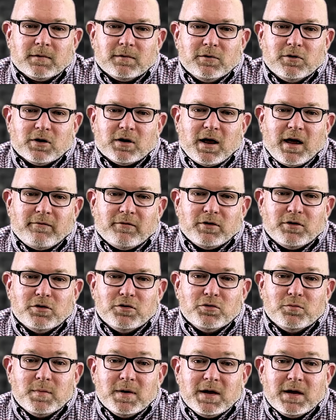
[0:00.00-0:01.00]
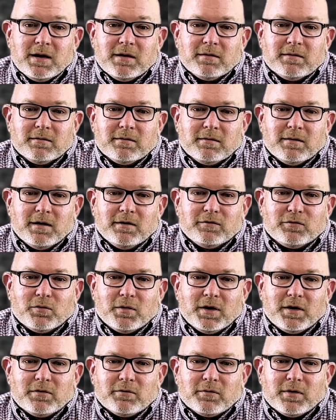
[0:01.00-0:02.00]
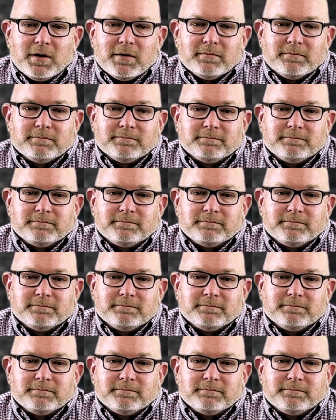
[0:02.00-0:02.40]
You can have a new me in 23.